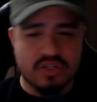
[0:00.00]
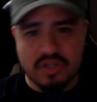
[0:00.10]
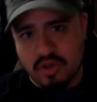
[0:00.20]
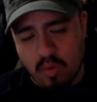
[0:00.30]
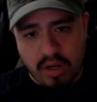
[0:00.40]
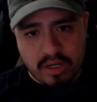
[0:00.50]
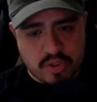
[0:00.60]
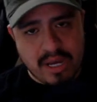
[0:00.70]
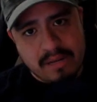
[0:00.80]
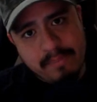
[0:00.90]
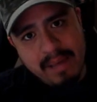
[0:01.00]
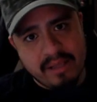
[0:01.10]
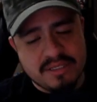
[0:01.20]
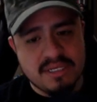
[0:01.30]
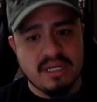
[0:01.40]
So you want to try to
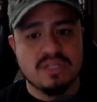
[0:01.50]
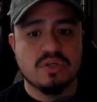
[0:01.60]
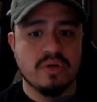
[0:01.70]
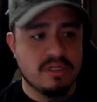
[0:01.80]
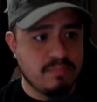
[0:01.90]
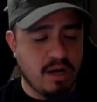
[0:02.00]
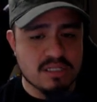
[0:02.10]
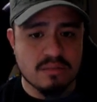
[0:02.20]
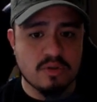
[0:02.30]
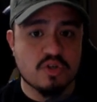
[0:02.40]
balance it as good as possible.